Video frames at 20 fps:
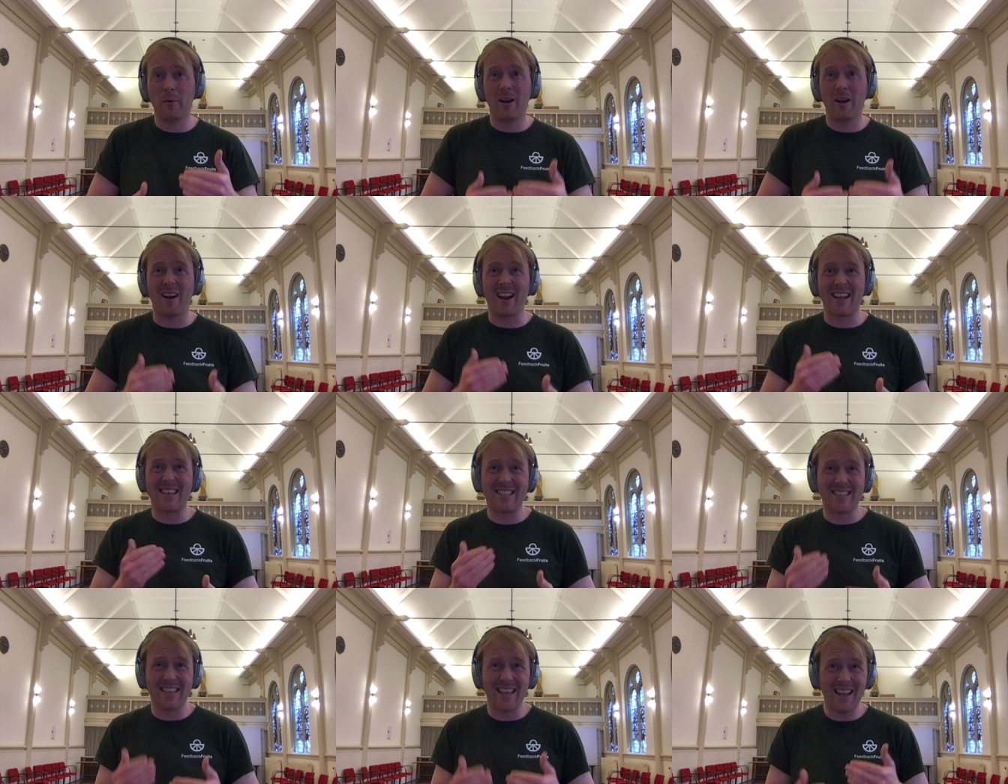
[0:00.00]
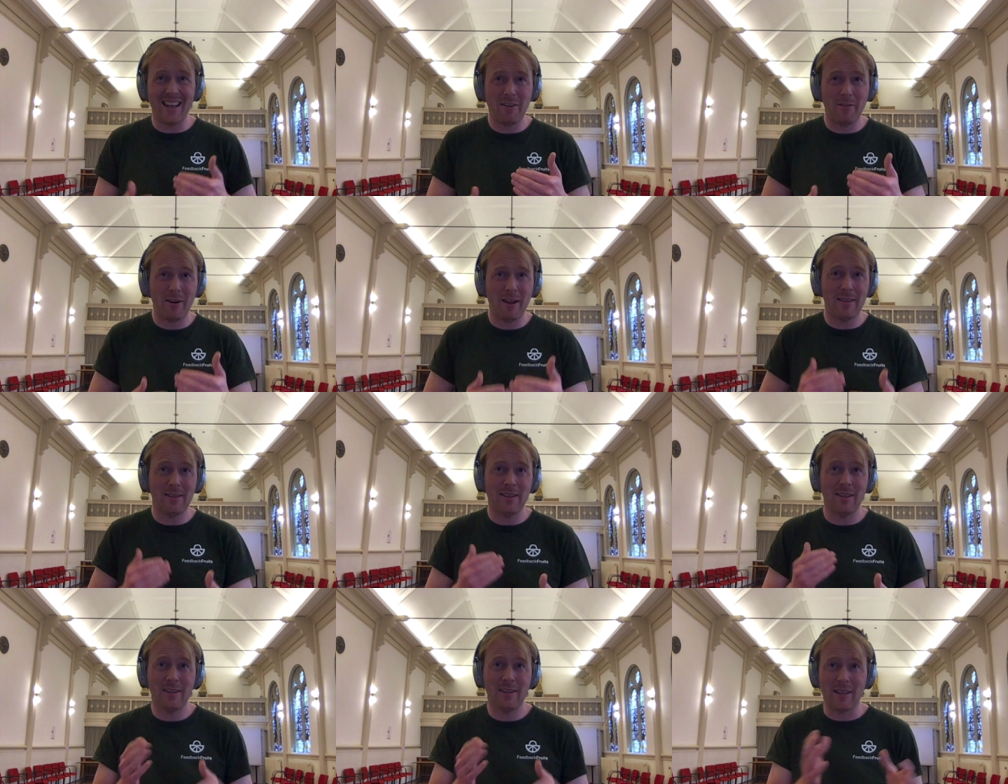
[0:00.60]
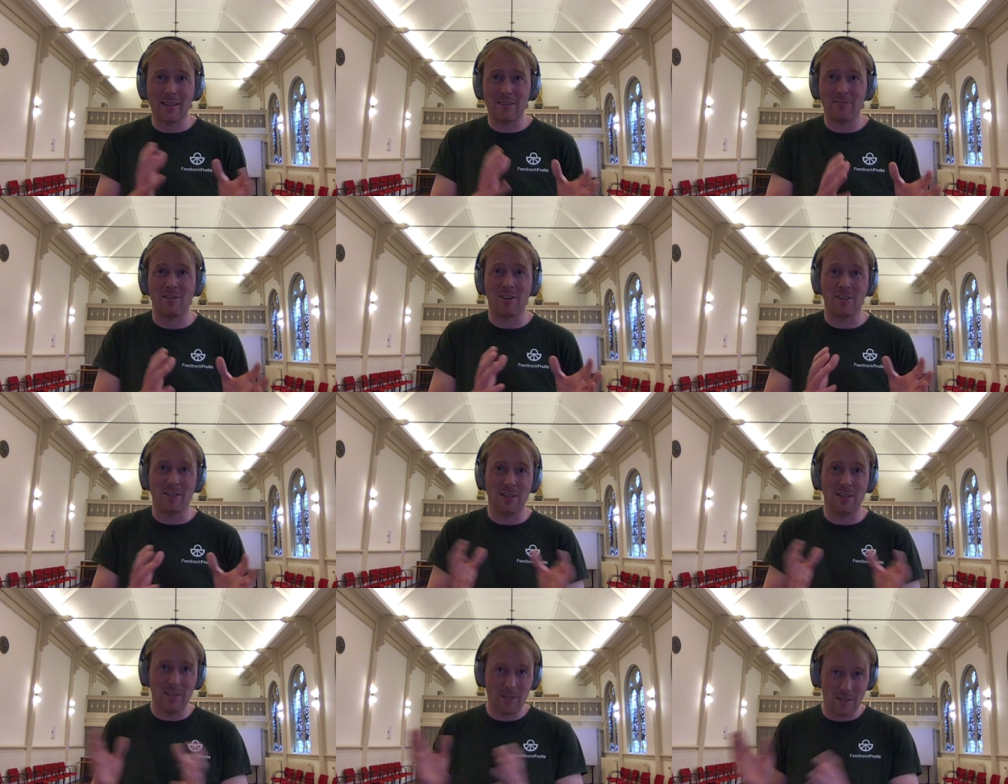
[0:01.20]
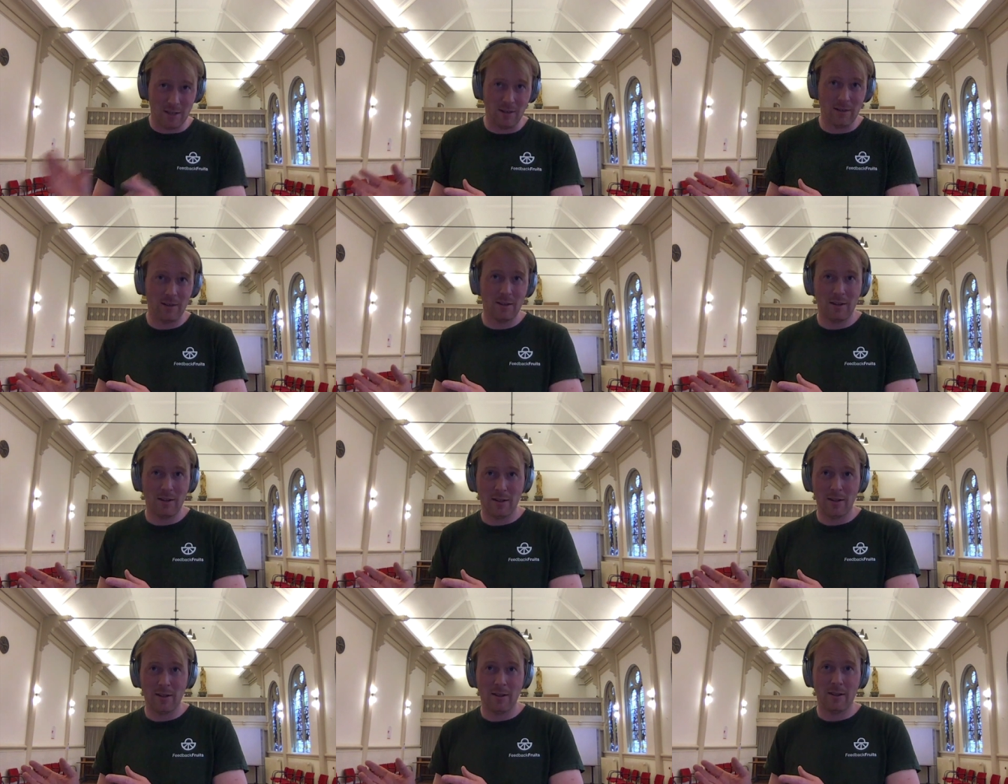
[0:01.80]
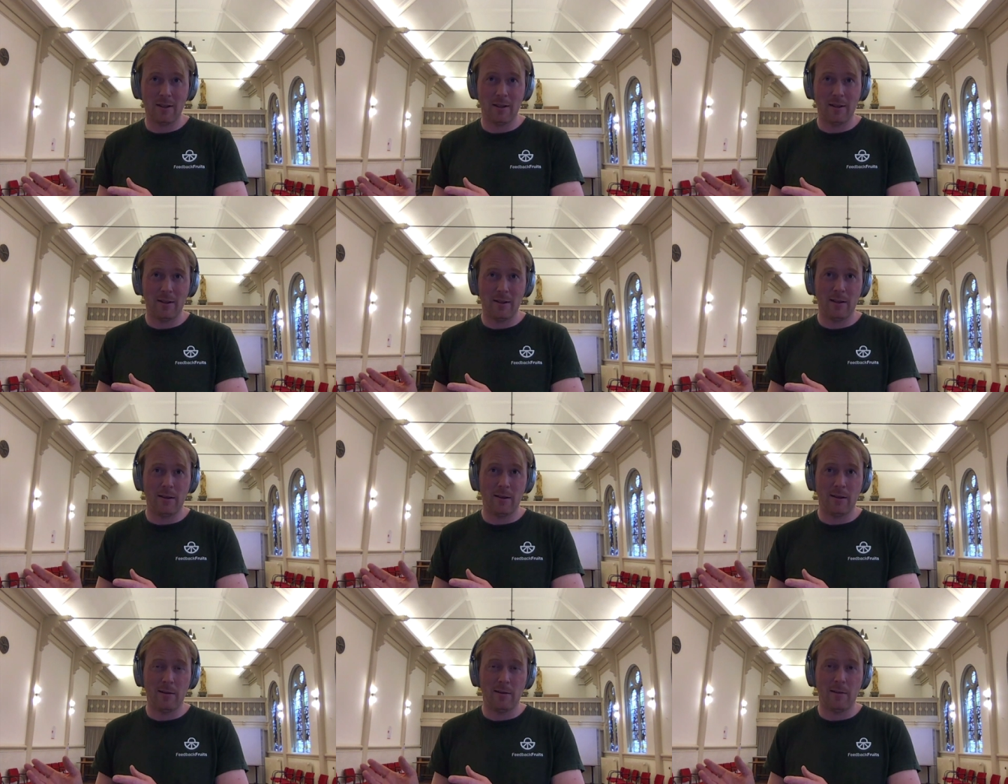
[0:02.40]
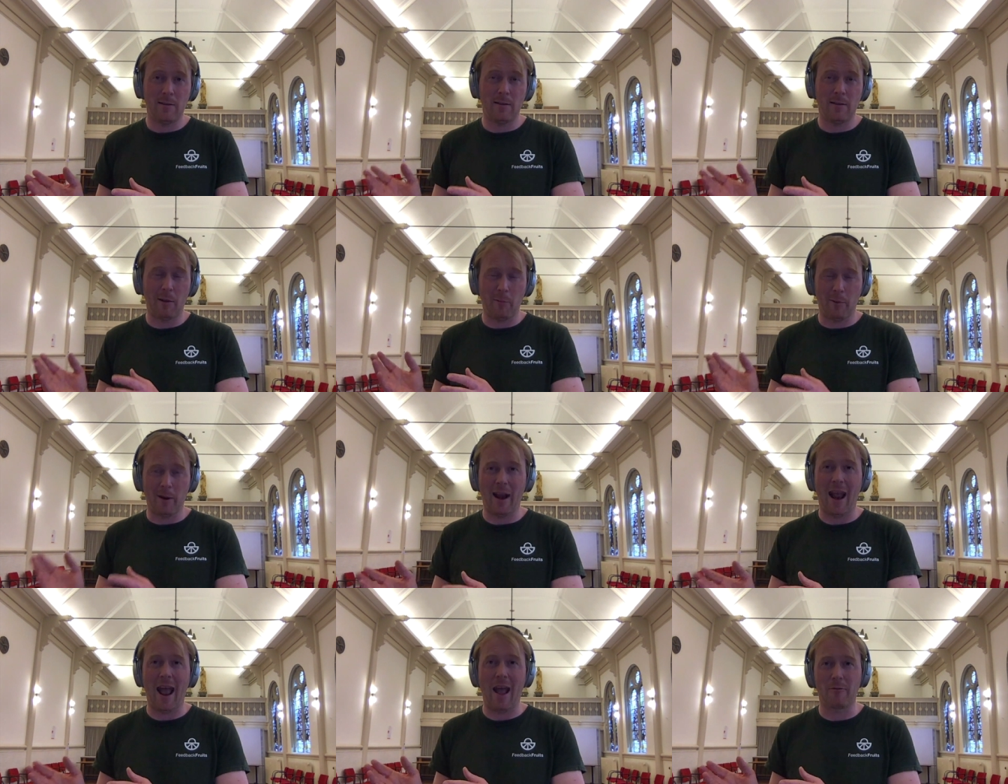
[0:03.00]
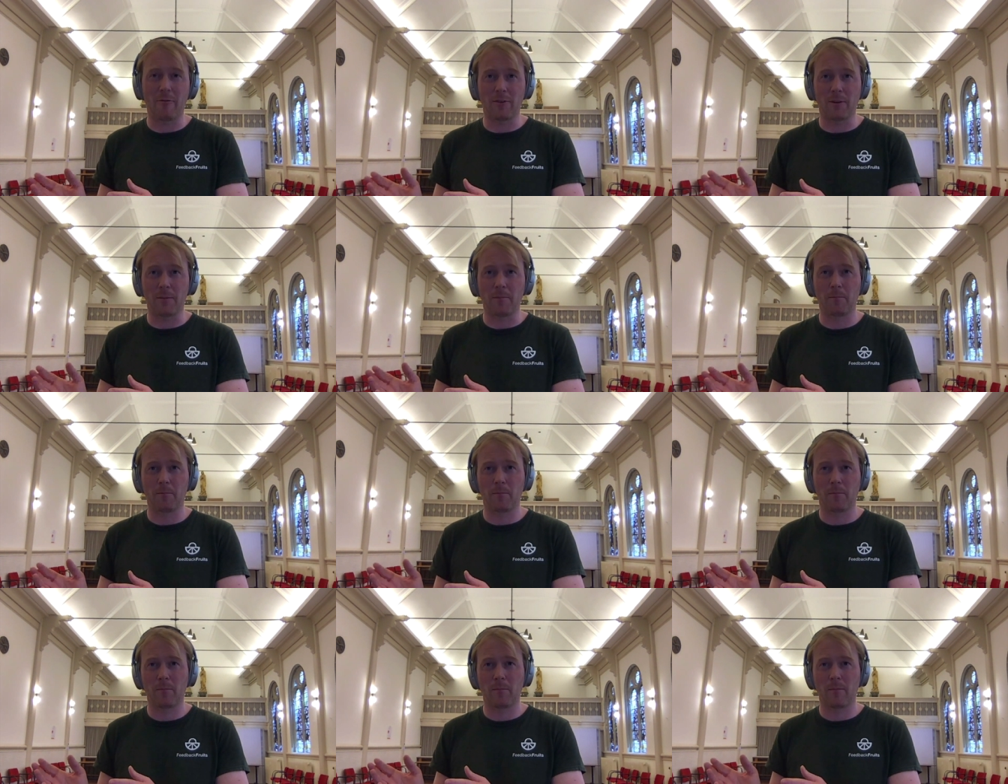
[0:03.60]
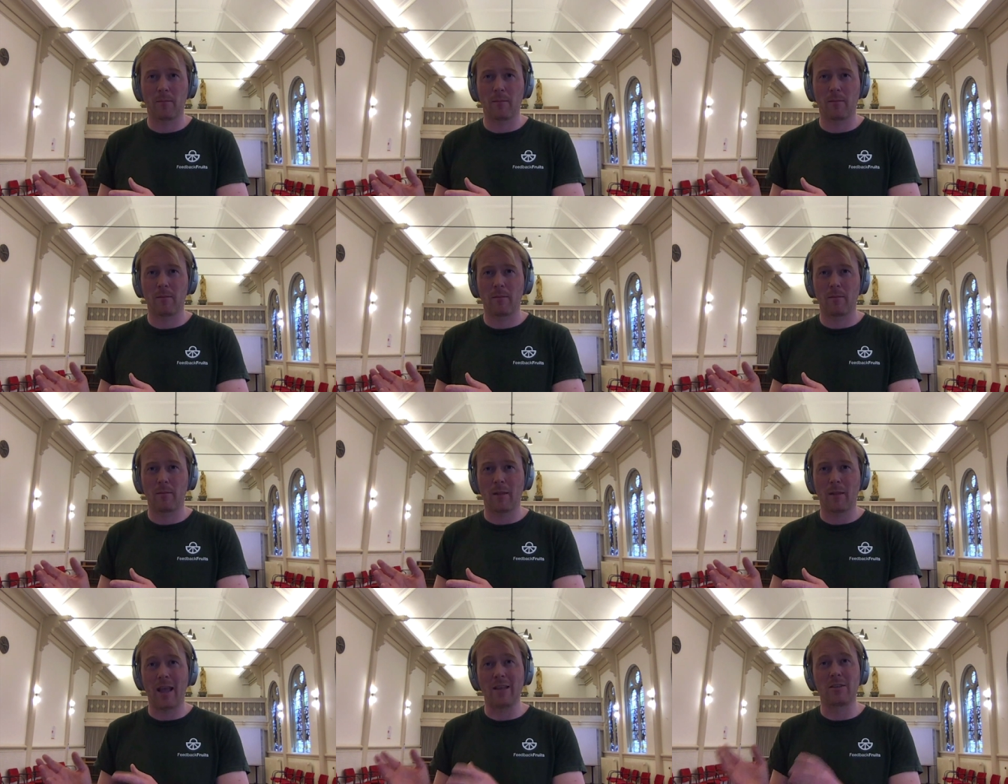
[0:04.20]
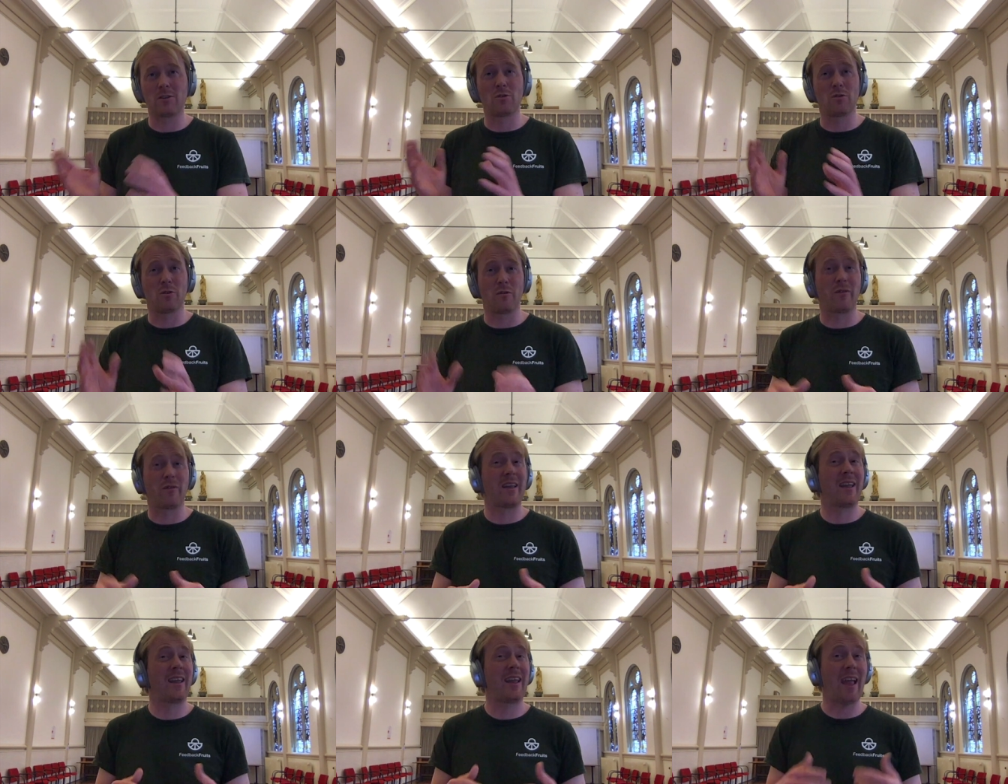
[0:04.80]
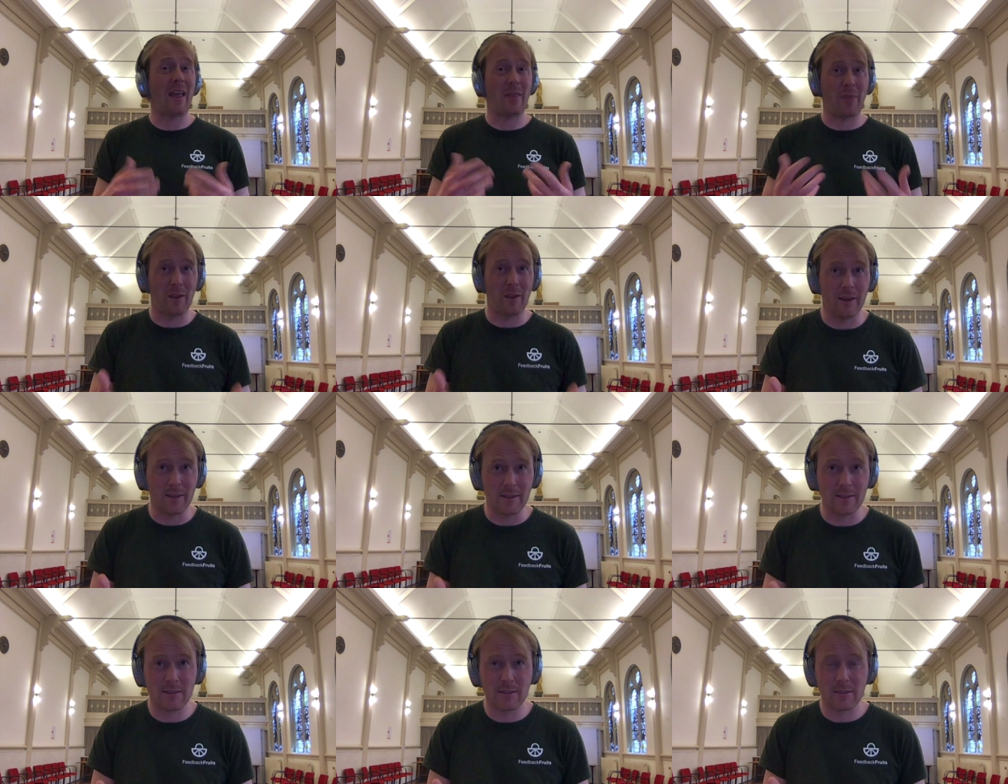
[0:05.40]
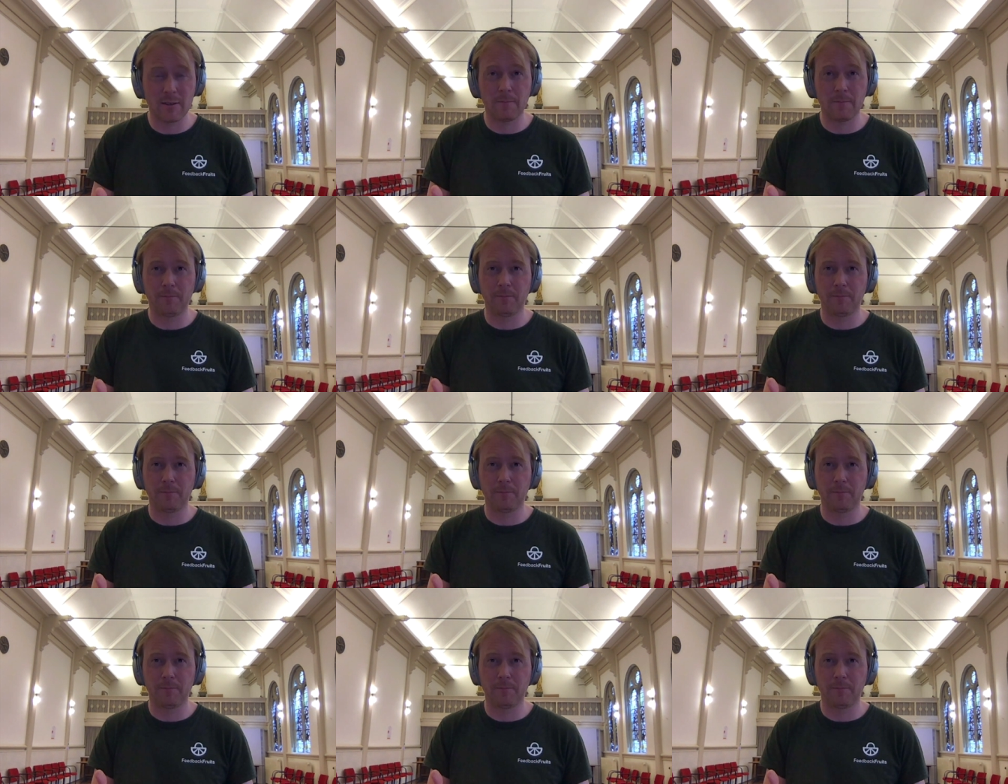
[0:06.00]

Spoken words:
accelerating that transition that we're after as a sort of catalyst.